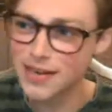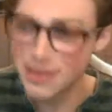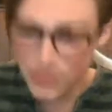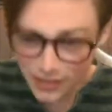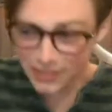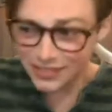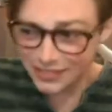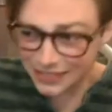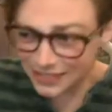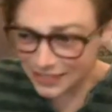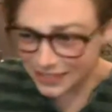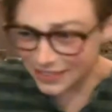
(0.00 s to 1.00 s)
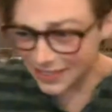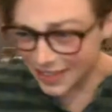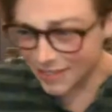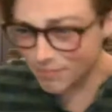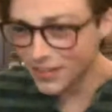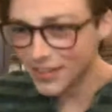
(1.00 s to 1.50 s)
And I was like, oh
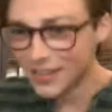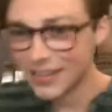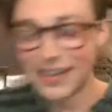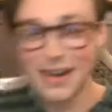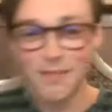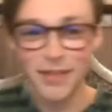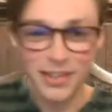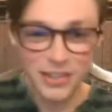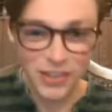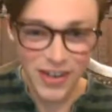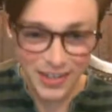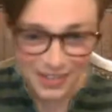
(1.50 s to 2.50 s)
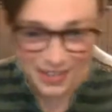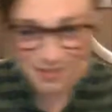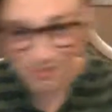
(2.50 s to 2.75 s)
yep. And I'm like trying to like